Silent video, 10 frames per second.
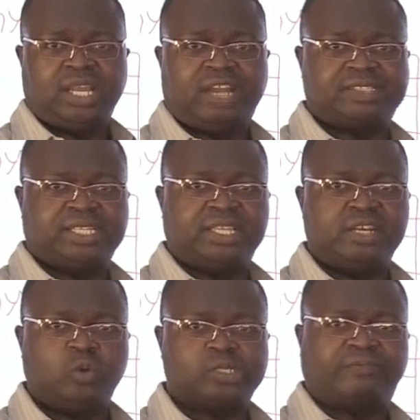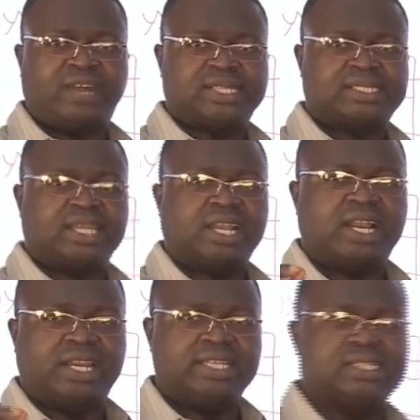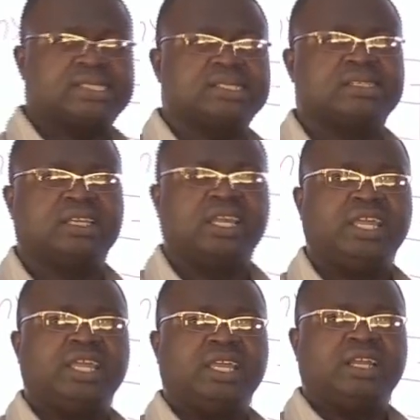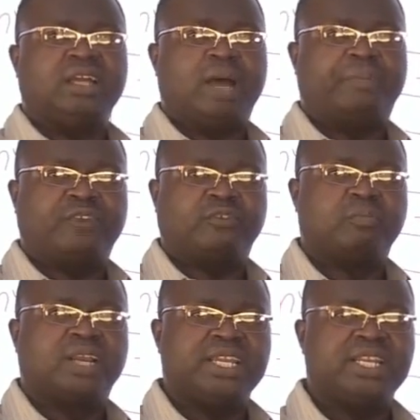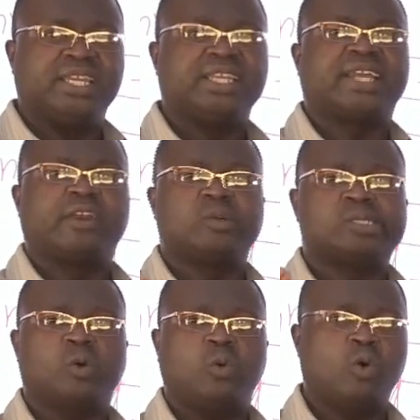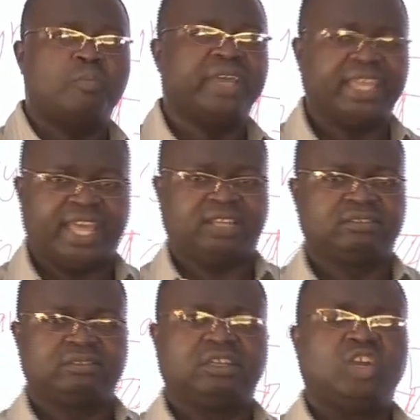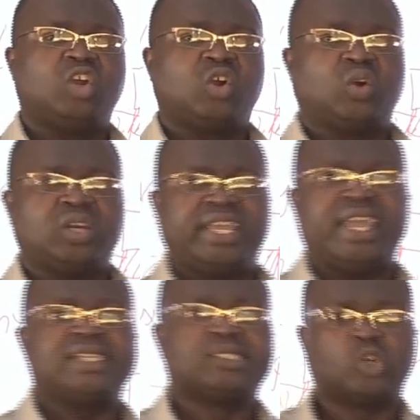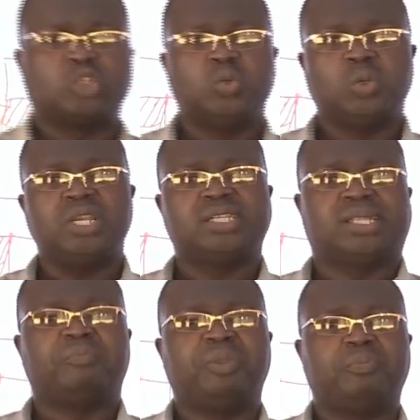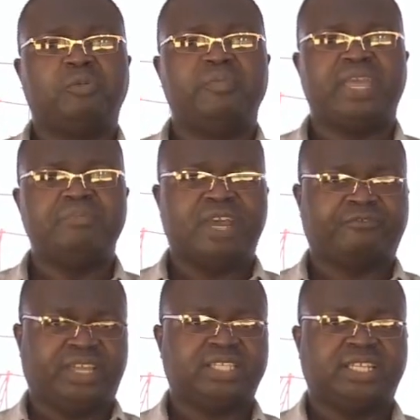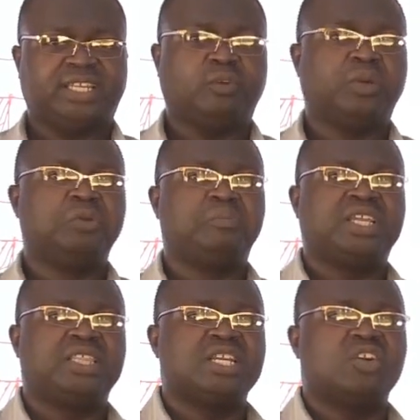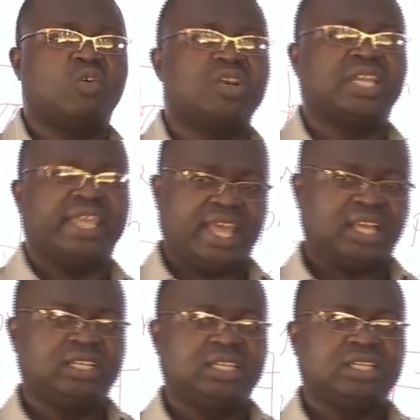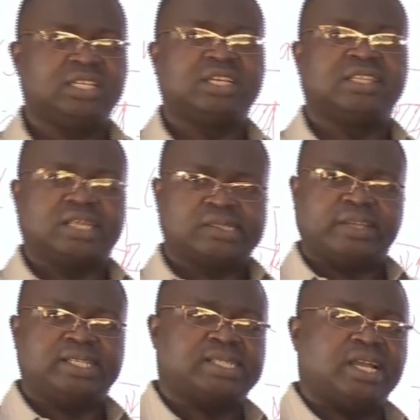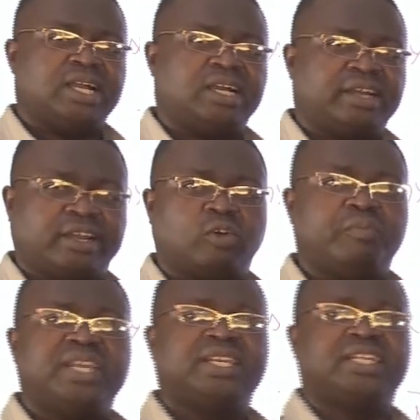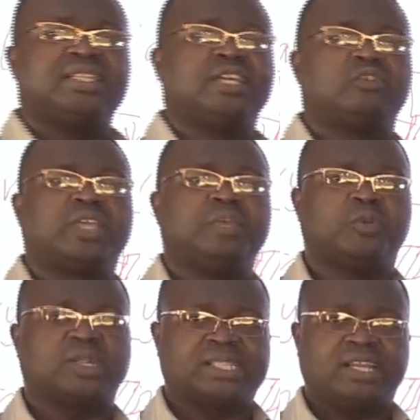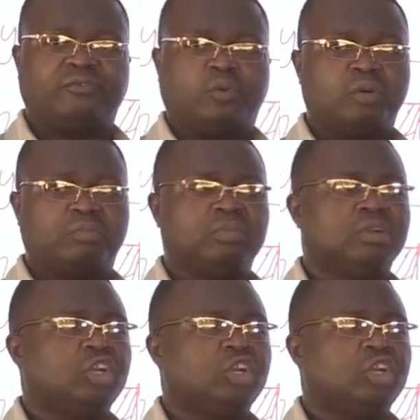I've said the nose first cleans. Apart from cleaning, it can also warm air. Cold air is not good. Some people may be affected when you breathe in cold air. That's why it's recommended that you keep yourself warm.